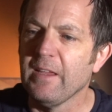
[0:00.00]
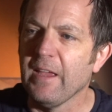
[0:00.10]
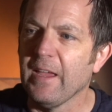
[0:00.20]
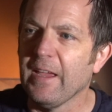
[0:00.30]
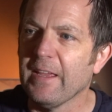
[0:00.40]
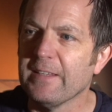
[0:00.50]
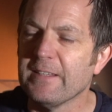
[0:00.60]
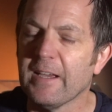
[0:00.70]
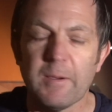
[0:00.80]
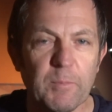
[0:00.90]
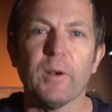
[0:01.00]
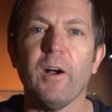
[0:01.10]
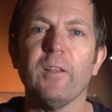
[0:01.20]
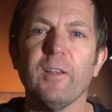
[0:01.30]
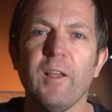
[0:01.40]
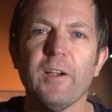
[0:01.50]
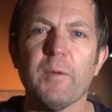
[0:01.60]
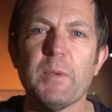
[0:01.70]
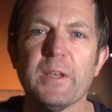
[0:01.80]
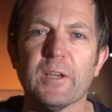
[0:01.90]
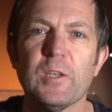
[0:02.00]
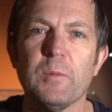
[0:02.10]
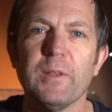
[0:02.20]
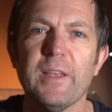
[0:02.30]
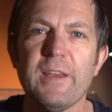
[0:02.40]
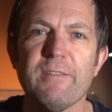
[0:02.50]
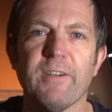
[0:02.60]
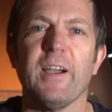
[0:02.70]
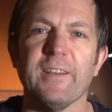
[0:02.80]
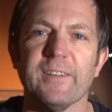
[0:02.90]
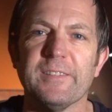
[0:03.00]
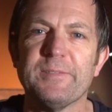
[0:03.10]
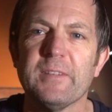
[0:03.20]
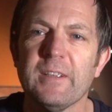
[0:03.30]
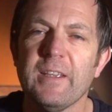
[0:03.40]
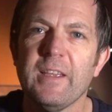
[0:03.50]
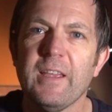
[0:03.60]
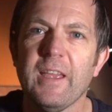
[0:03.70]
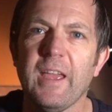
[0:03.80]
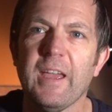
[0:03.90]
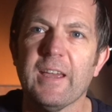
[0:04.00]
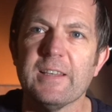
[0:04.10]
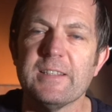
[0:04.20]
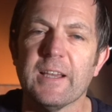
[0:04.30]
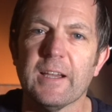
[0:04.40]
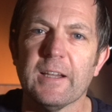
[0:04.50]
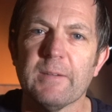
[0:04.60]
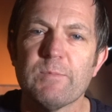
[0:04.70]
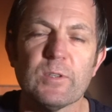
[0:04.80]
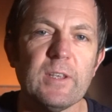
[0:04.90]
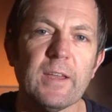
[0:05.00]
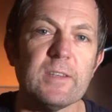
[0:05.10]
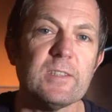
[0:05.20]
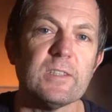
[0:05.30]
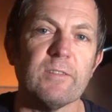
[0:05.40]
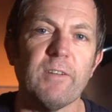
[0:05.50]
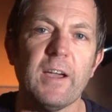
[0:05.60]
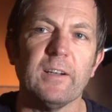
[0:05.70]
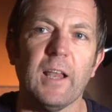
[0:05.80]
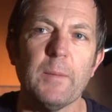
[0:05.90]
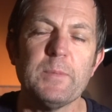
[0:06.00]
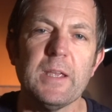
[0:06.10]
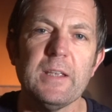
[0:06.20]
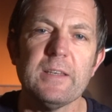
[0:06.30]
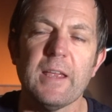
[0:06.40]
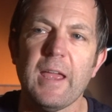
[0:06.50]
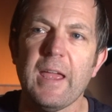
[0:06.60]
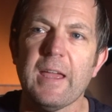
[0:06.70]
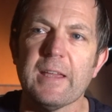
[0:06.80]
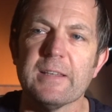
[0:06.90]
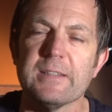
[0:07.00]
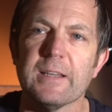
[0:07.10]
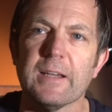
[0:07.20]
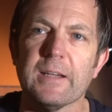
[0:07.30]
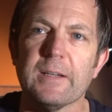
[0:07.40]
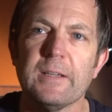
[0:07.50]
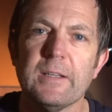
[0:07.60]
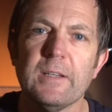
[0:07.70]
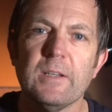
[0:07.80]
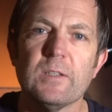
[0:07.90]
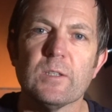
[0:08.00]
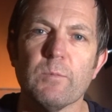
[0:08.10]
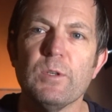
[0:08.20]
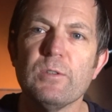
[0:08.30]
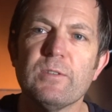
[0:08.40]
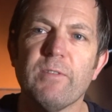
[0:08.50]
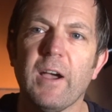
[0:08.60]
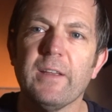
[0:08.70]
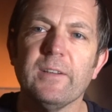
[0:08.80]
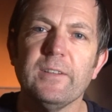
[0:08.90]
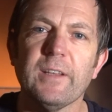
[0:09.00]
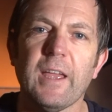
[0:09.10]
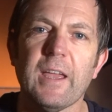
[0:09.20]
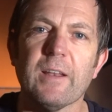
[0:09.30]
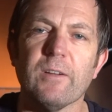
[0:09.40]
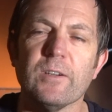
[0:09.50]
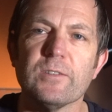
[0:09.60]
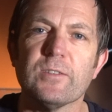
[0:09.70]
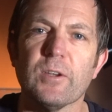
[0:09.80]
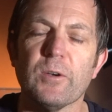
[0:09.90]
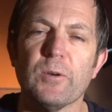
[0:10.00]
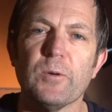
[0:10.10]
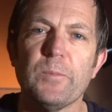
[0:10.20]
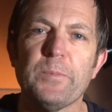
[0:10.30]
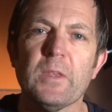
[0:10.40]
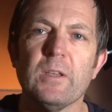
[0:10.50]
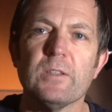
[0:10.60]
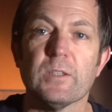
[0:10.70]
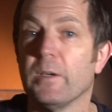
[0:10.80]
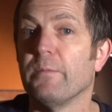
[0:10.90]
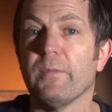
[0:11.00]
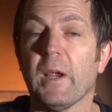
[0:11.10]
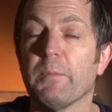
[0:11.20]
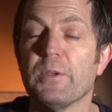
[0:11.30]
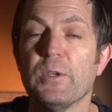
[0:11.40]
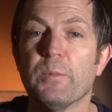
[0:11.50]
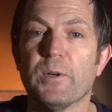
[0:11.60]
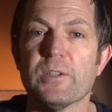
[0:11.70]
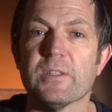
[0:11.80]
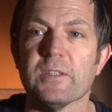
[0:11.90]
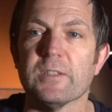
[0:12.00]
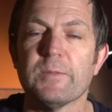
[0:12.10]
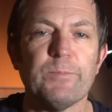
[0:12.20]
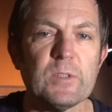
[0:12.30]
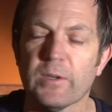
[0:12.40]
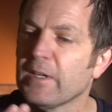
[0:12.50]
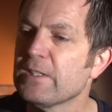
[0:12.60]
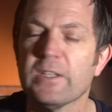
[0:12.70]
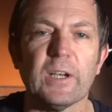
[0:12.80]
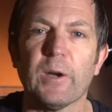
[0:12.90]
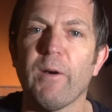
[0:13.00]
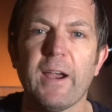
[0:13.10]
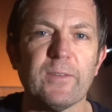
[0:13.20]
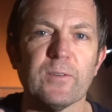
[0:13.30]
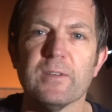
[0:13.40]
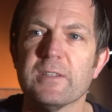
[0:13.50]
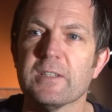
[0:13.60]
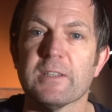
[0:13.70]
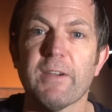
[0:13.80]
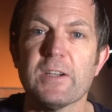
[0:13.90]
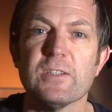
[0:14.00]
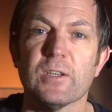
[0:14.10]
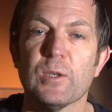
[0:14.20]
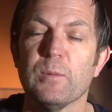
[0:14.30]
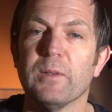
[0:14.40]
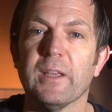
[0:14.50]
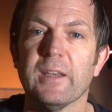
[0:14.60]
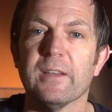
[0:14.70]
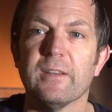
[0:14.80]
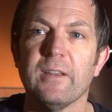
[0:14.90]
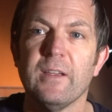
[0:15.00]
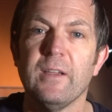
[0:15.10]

But all along I've been accumulating vinyl. This is a vinyl update and some used vinyl and also some couple of new purchases. So I'm just going to crack through these because I've actually accumulated